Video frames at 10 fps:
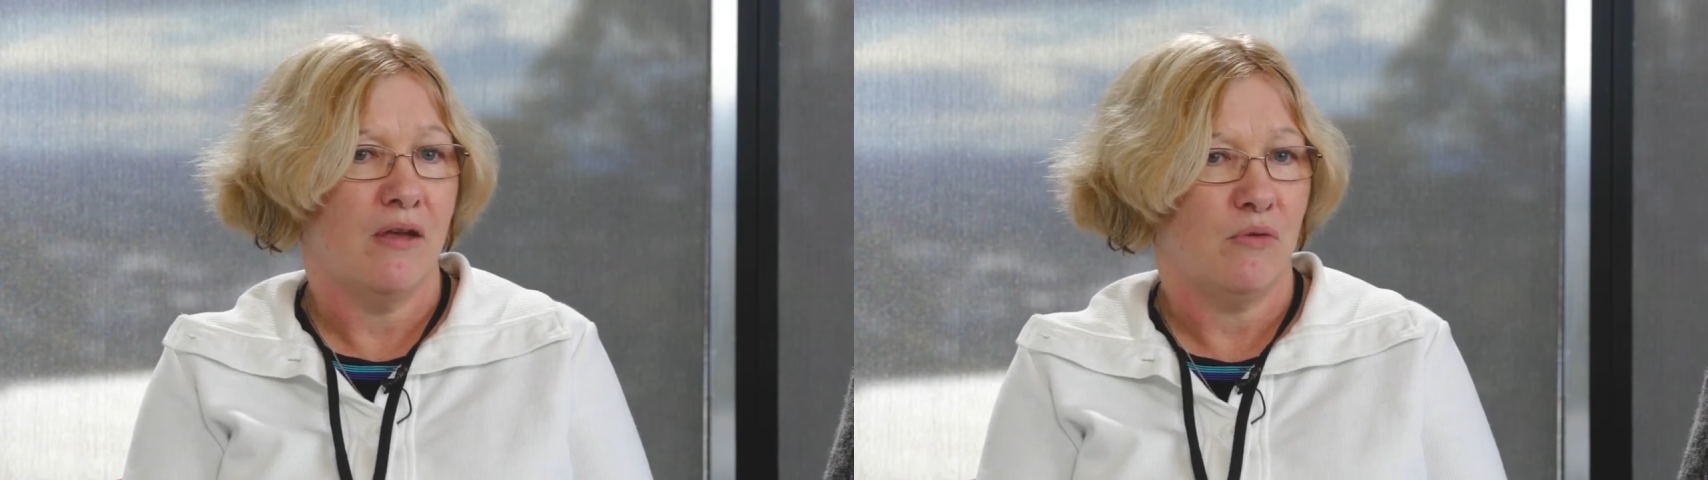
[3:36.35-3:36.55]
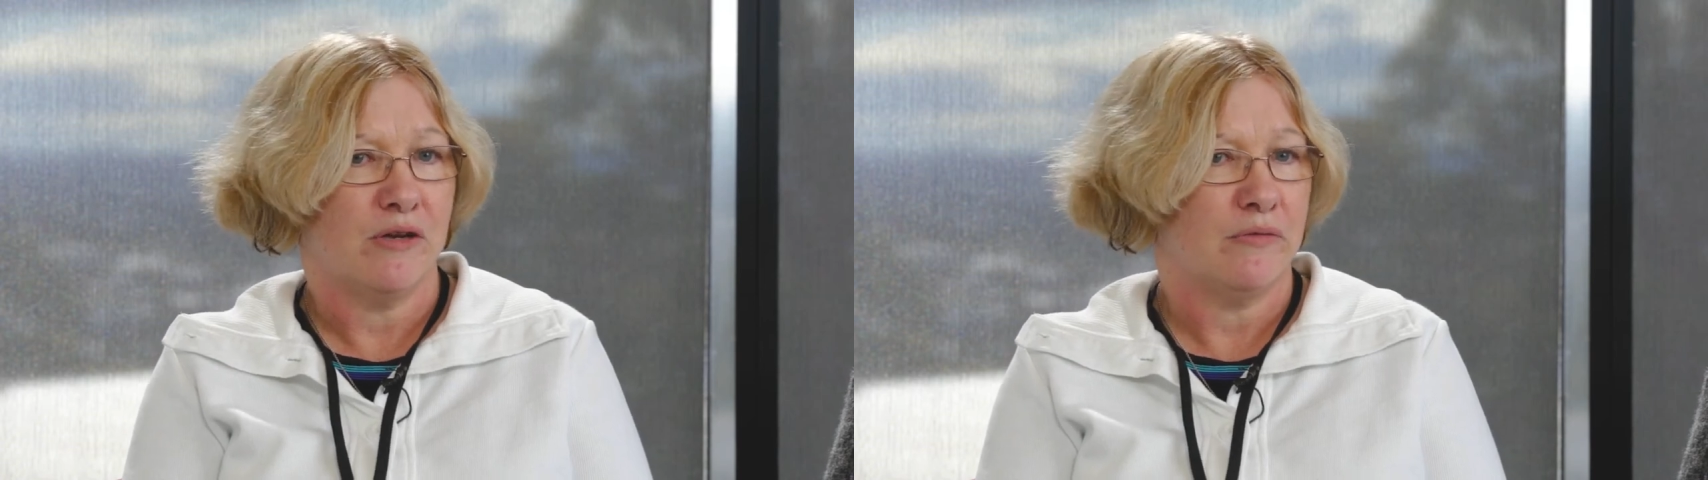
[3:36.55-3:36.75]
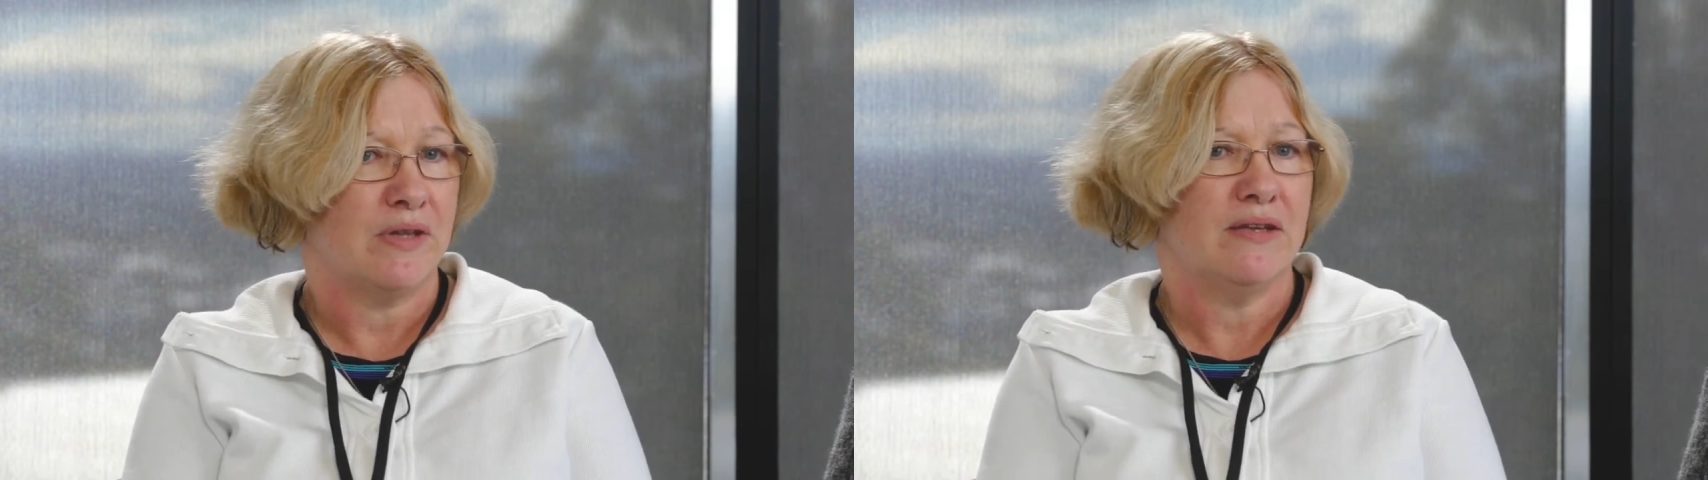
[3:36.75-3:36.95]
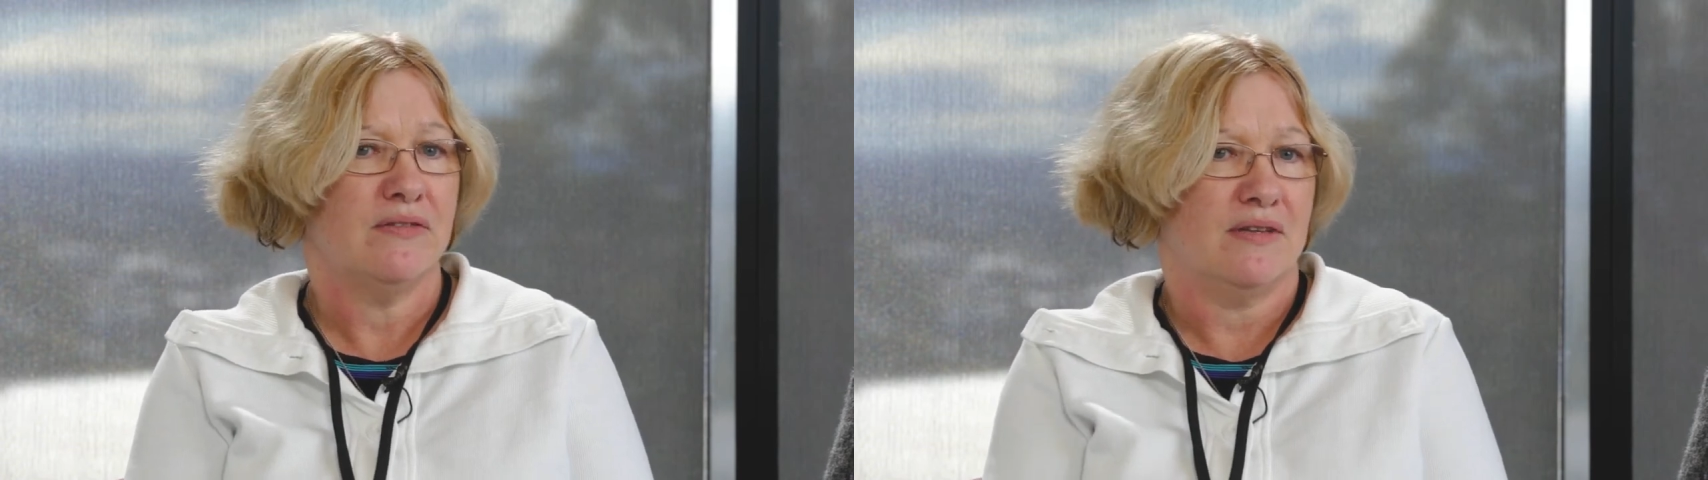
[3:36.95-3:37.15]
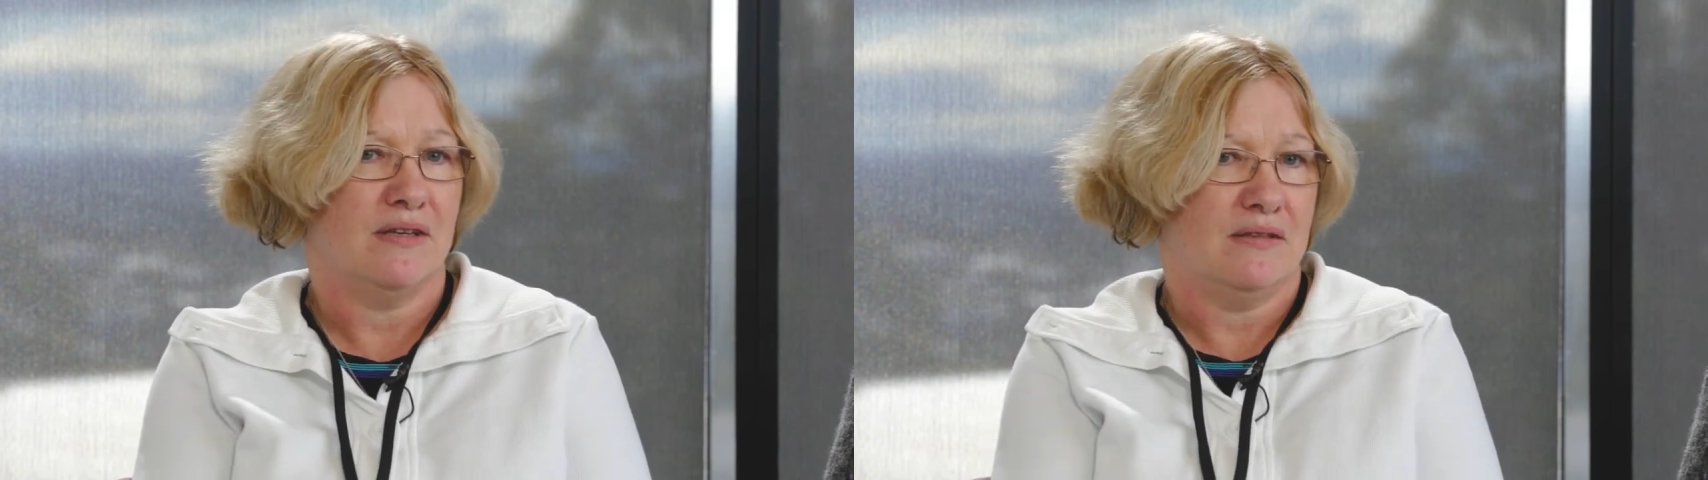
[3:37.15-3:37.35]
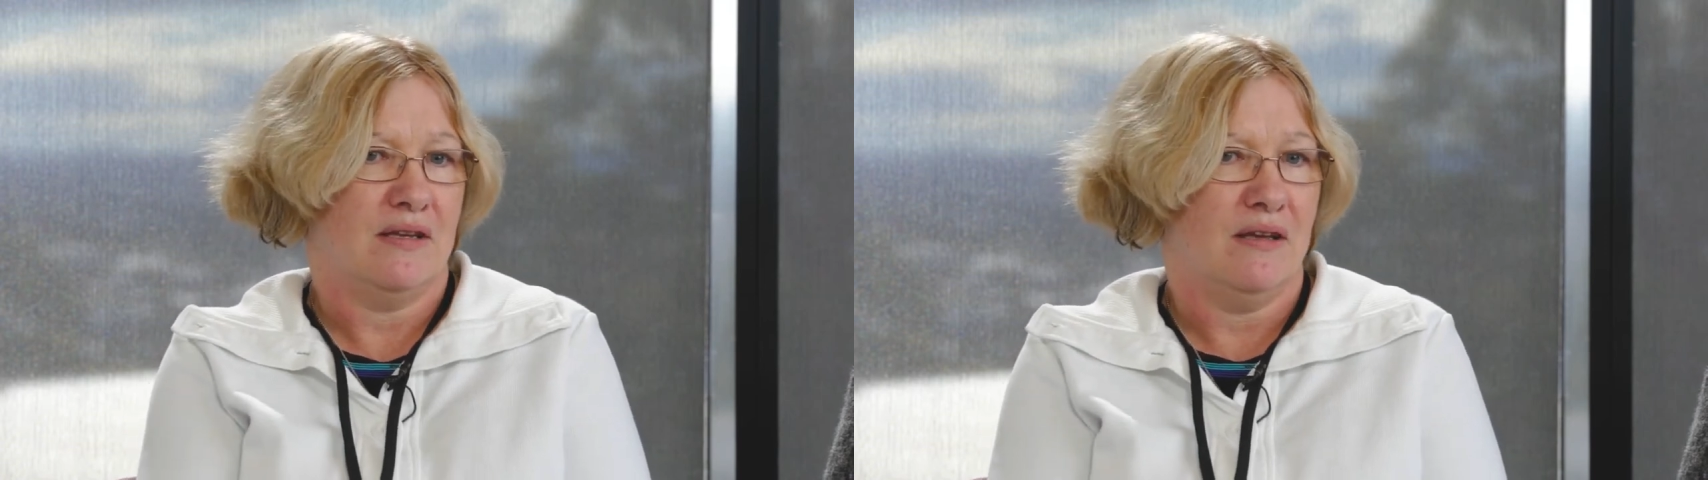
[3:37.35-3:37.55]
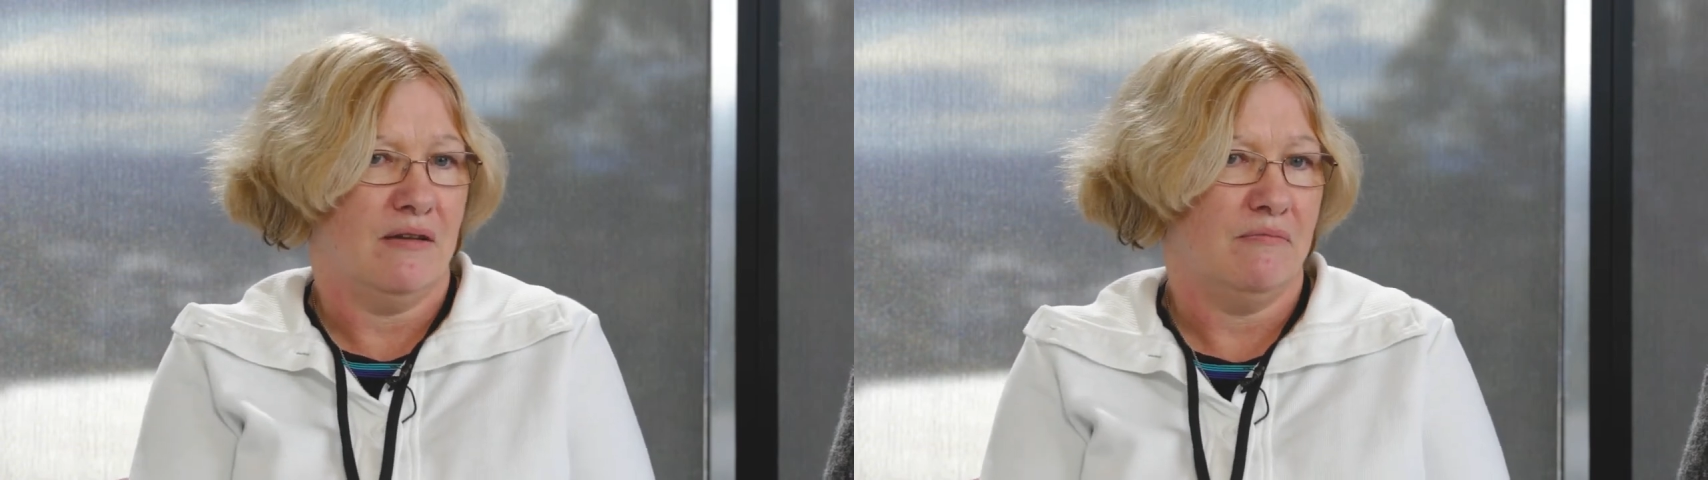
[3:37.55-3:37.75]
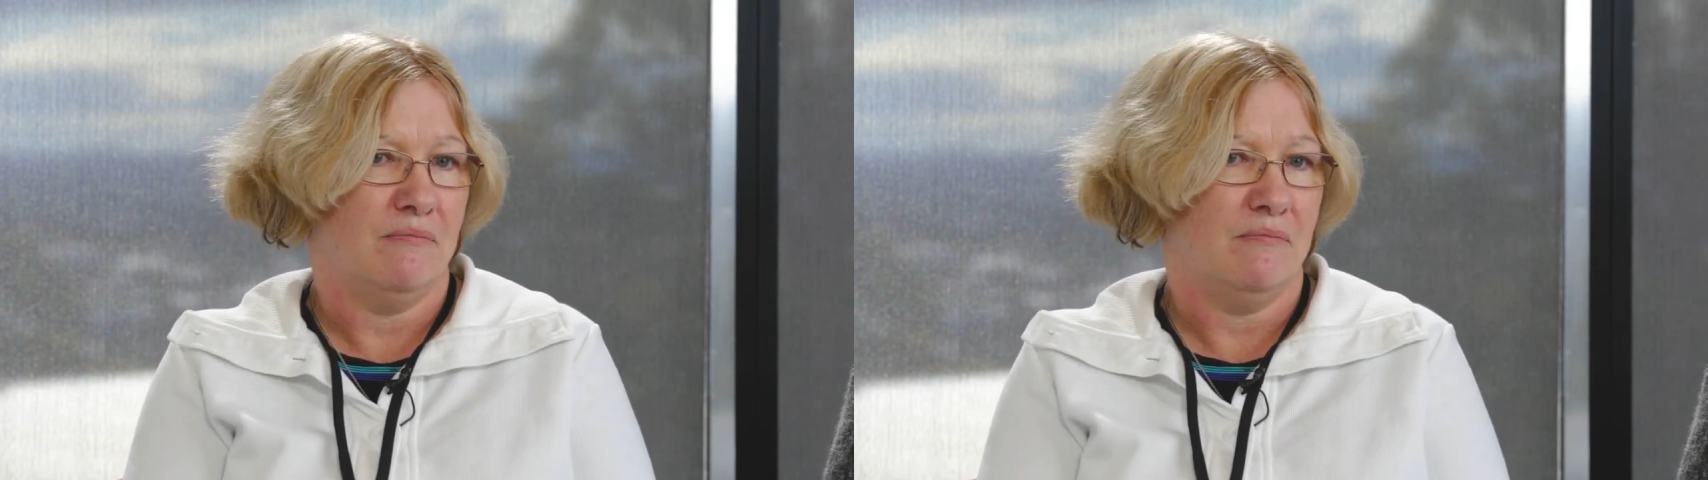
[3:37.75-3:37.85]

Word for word: wonderful things that uh,